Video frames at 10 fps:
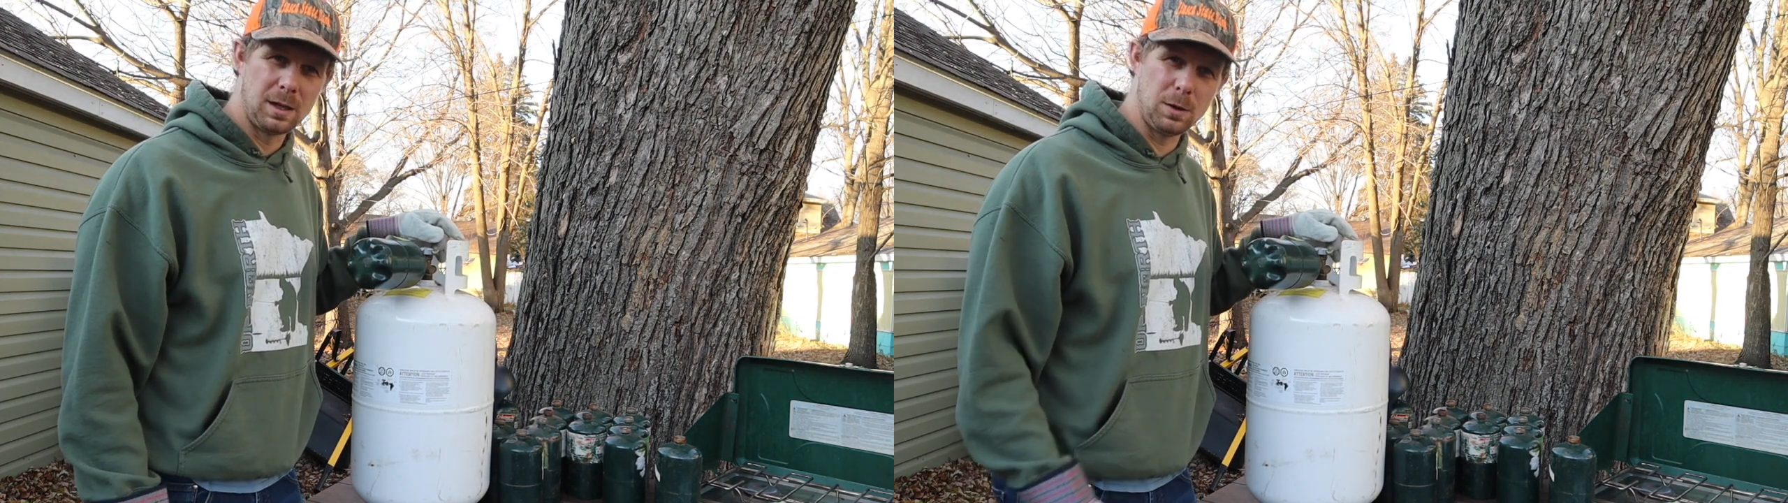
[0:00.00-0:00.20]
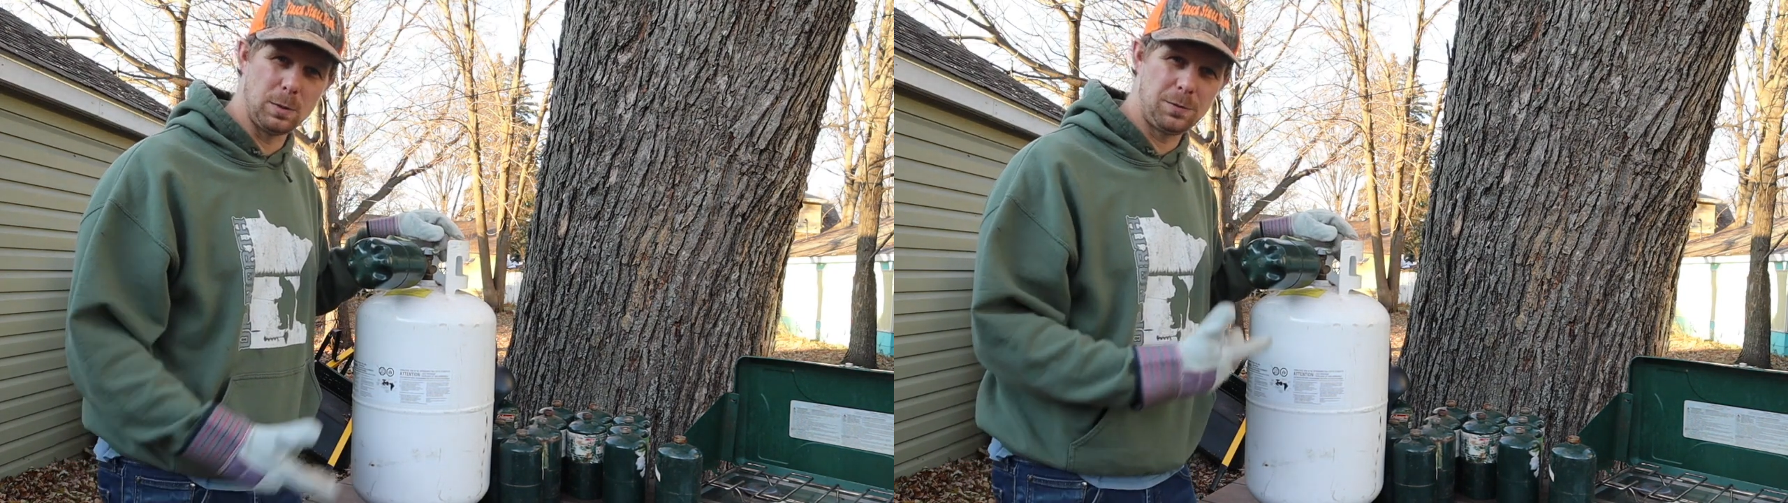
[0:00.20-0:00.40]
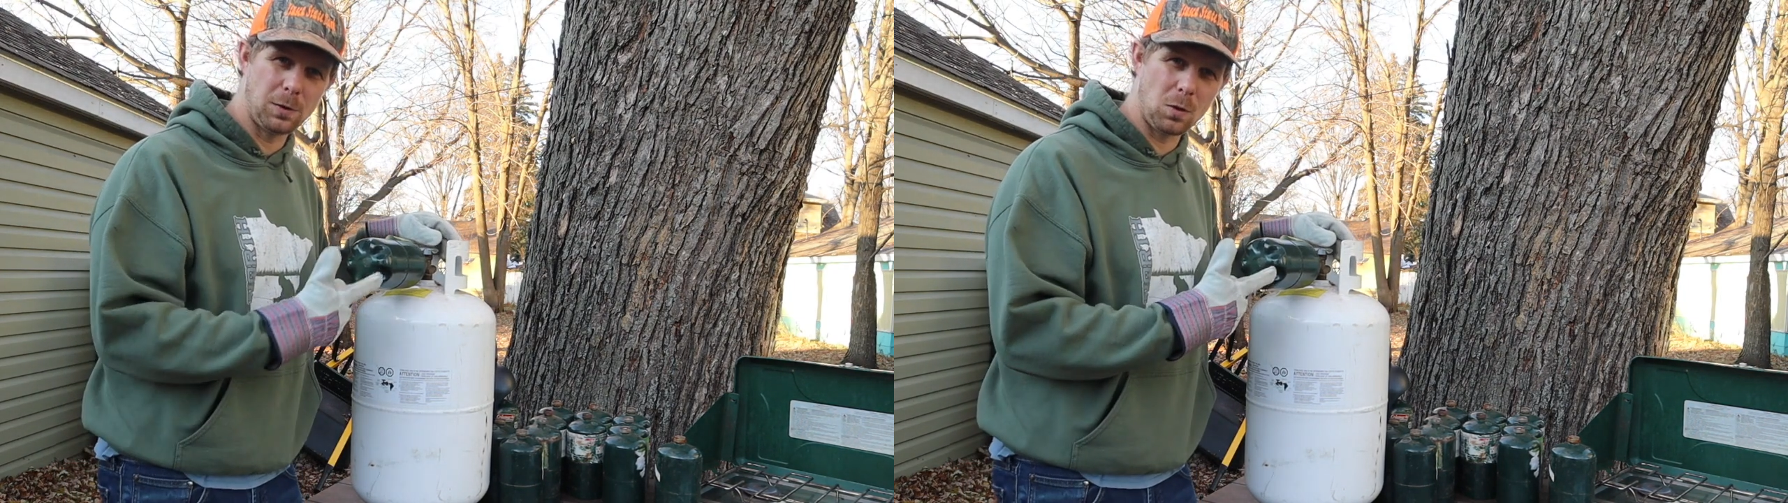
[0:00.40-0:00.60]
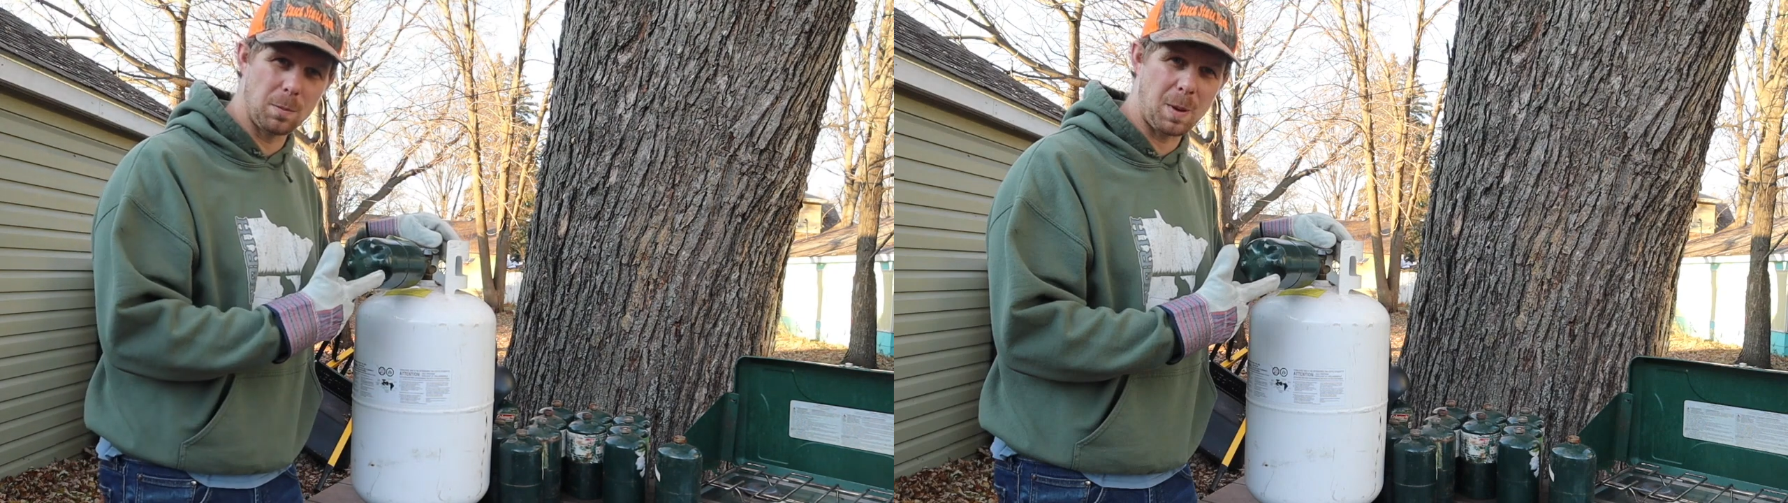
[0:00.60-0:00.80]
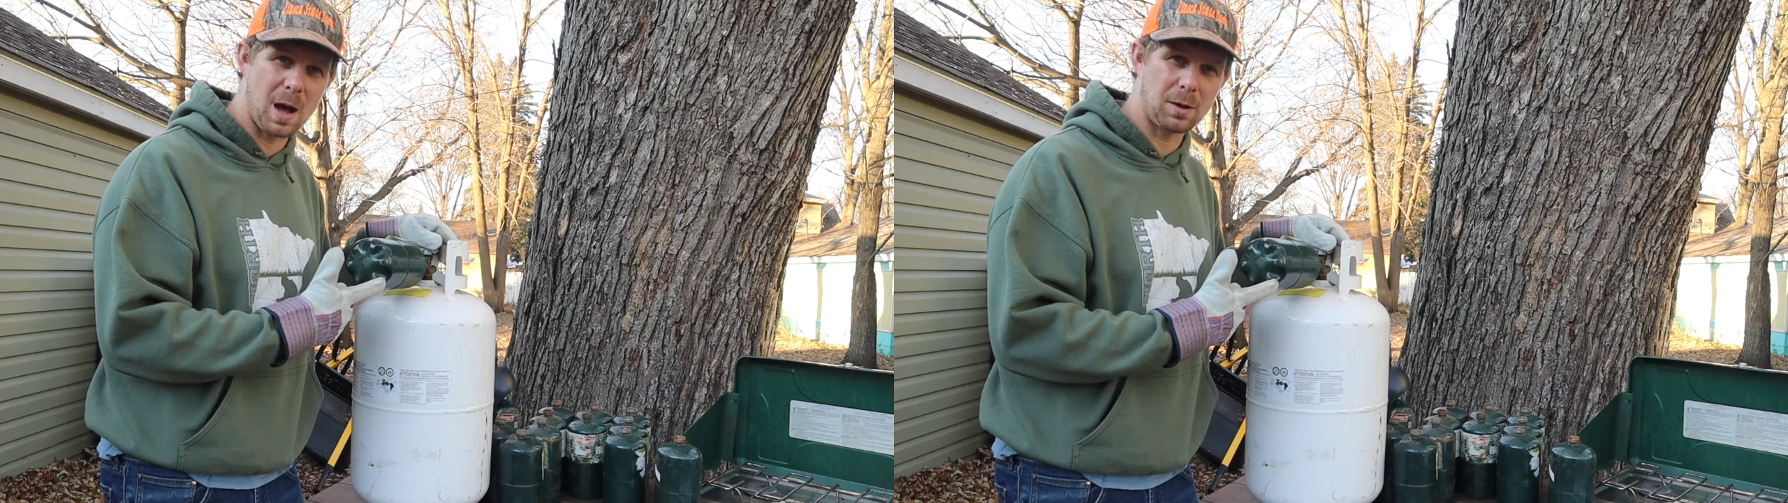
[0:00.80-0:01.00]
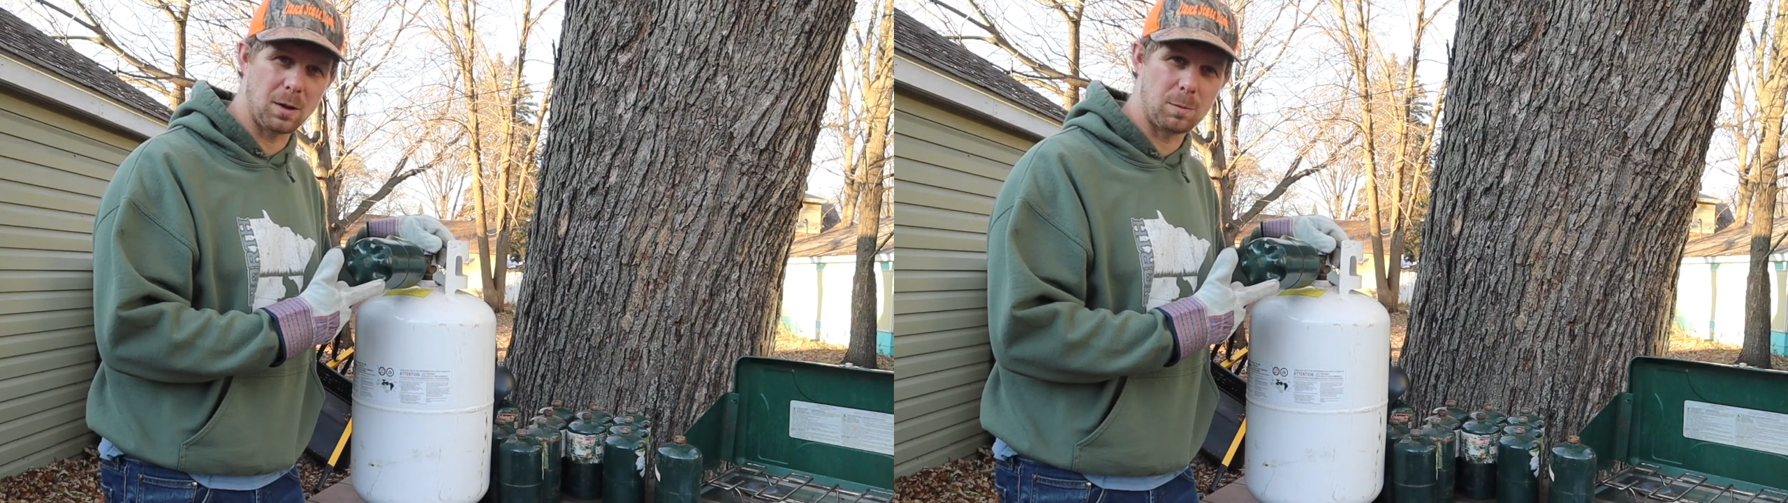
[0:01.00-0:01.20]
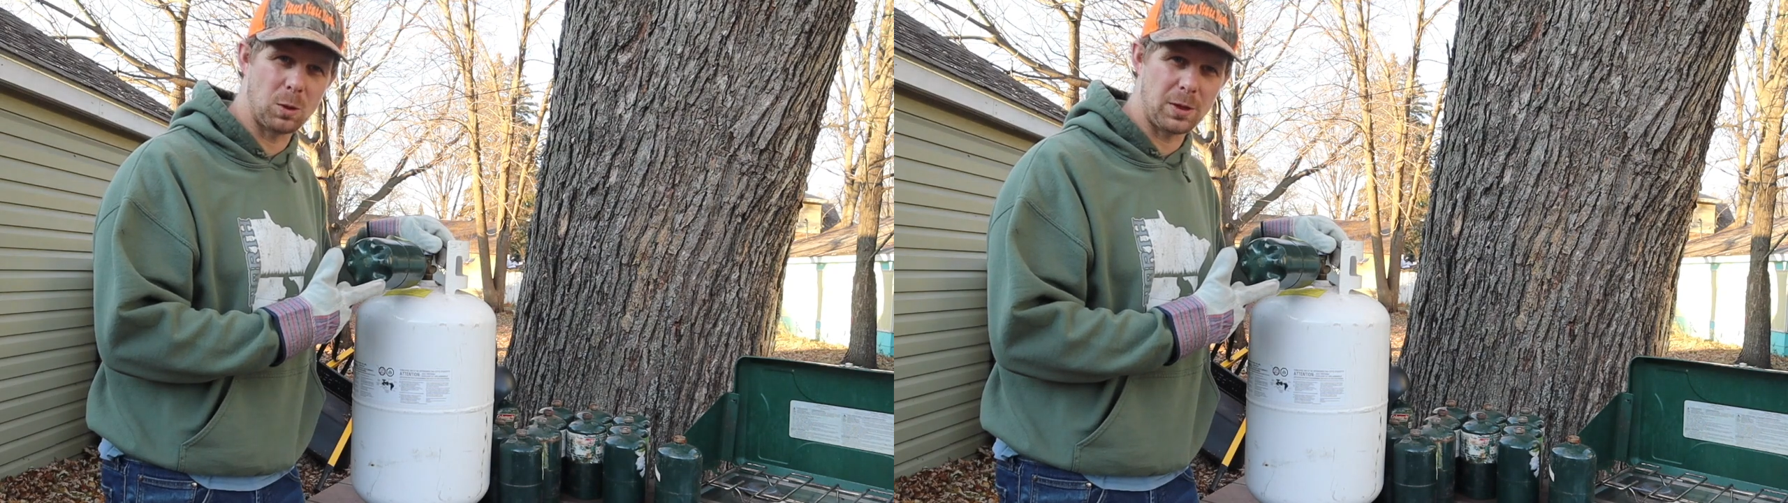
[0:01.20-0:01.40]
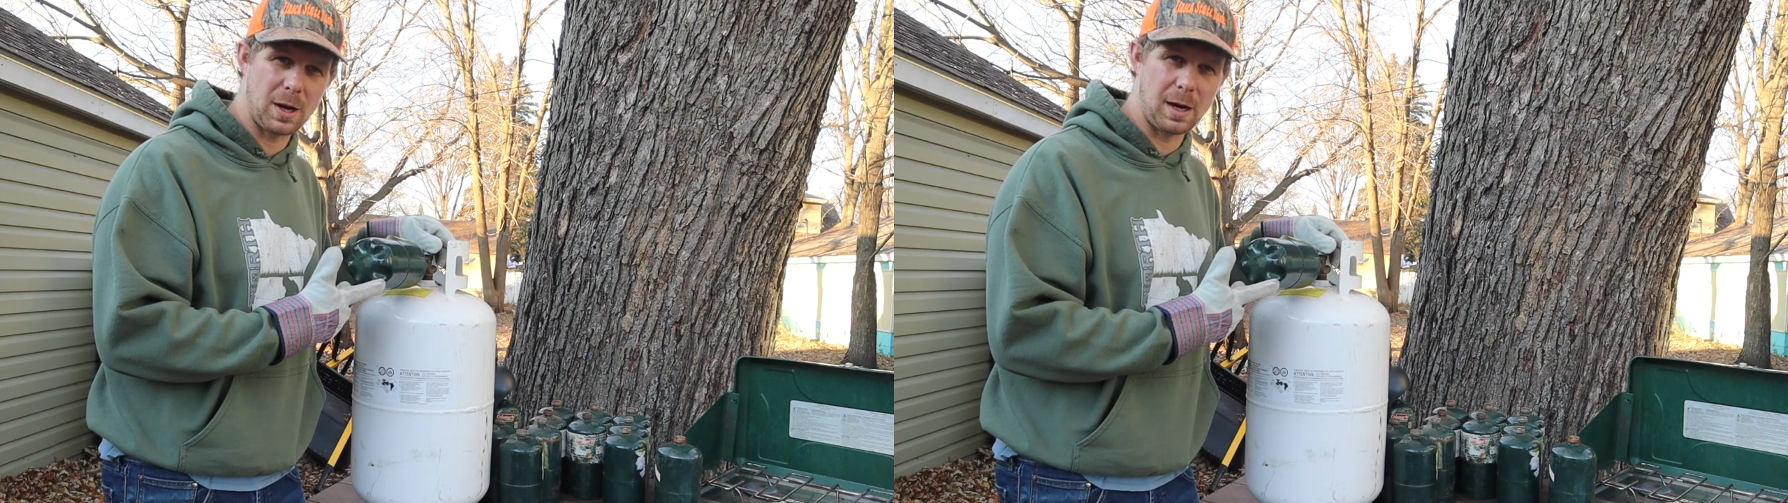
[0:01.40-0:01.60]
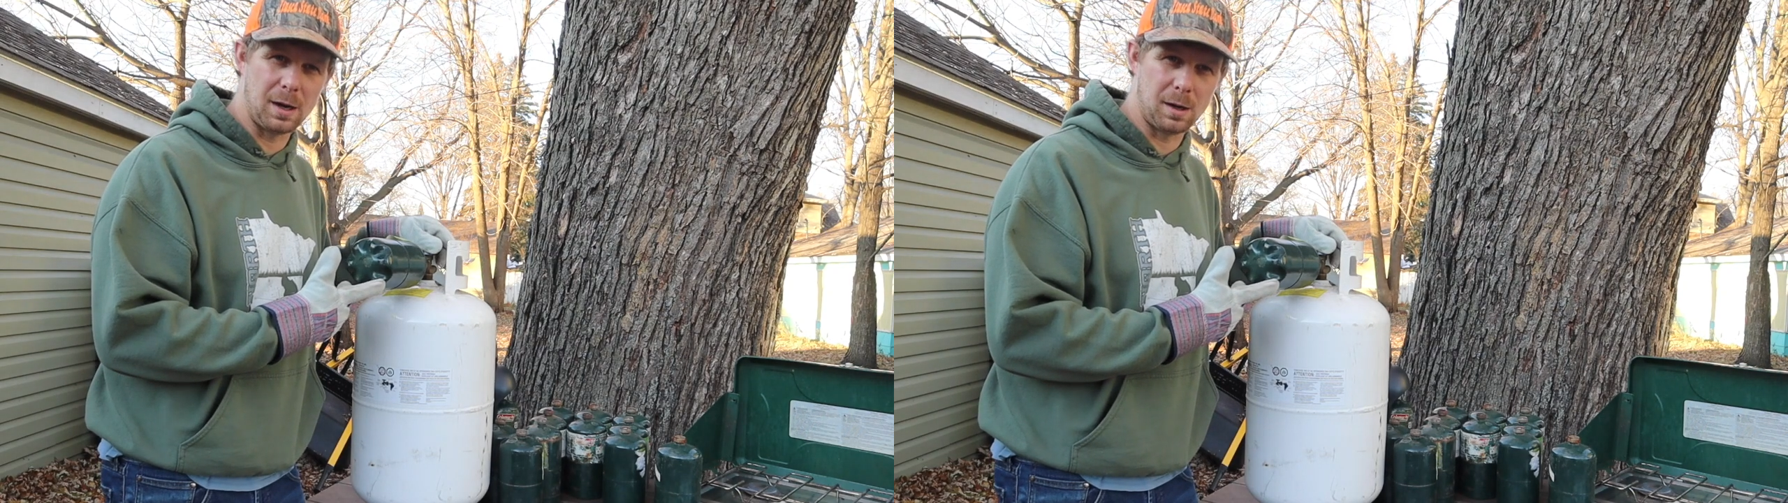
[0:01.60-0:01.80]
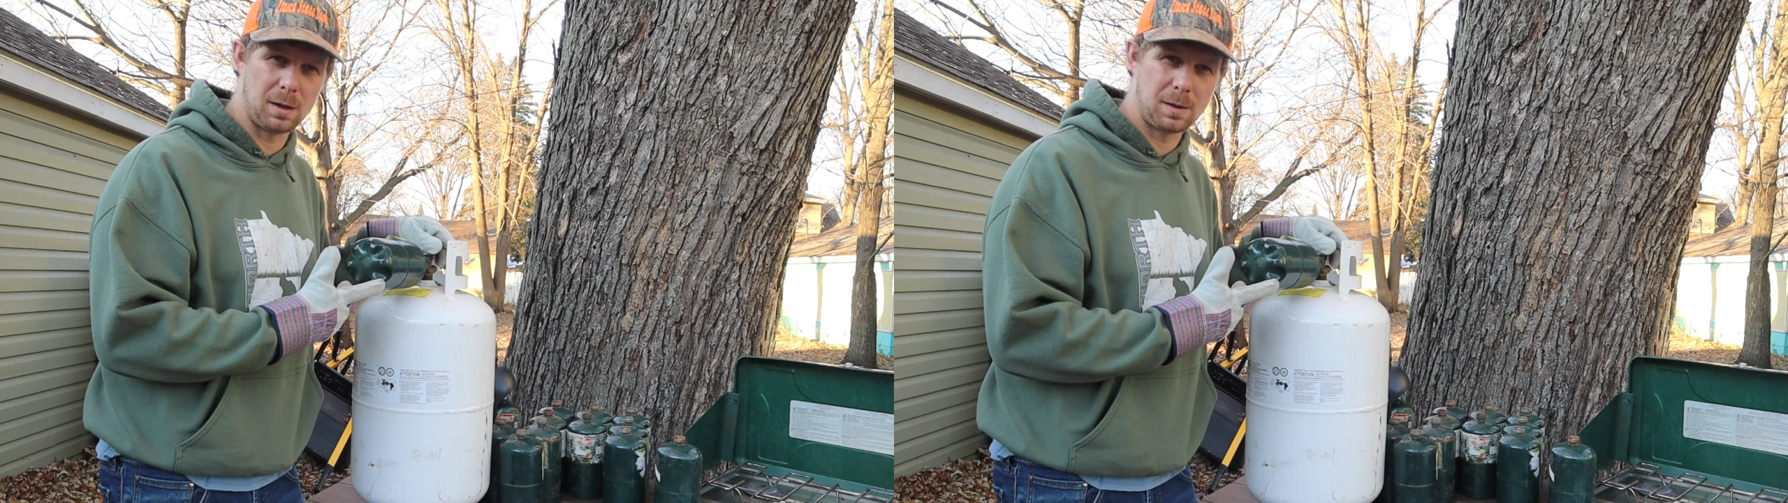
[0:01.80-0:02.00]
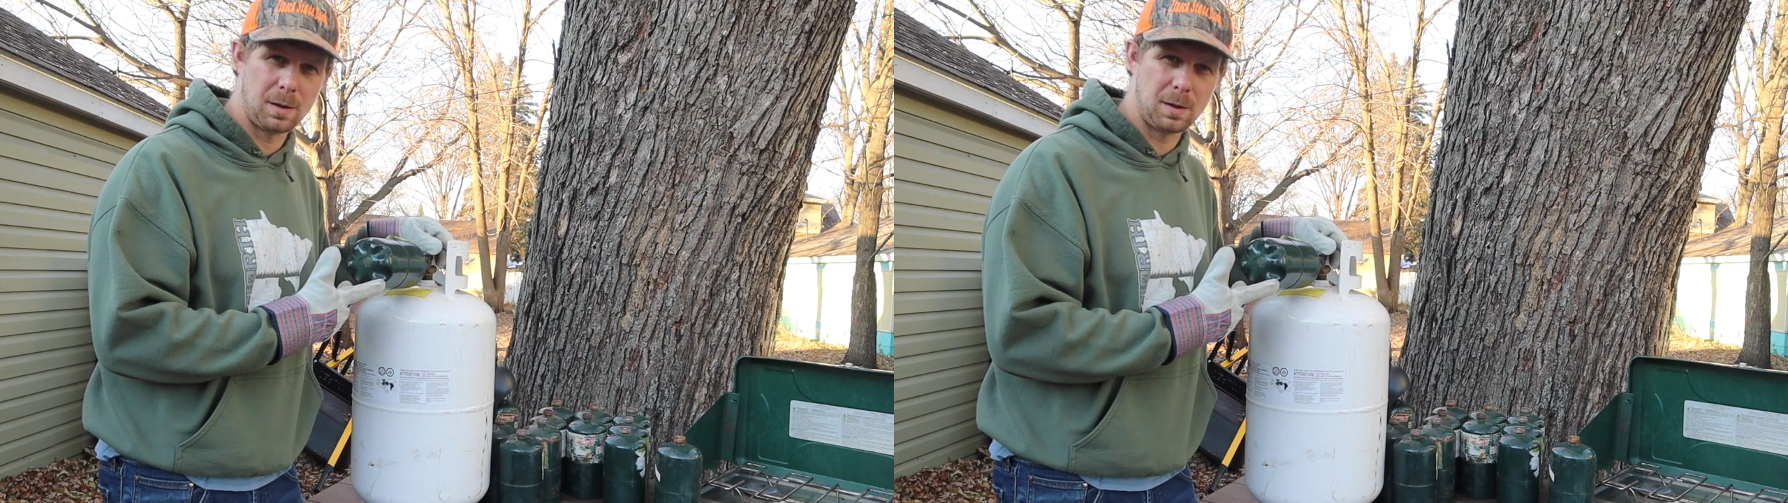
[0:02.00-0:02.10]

you would fill the bottle up with air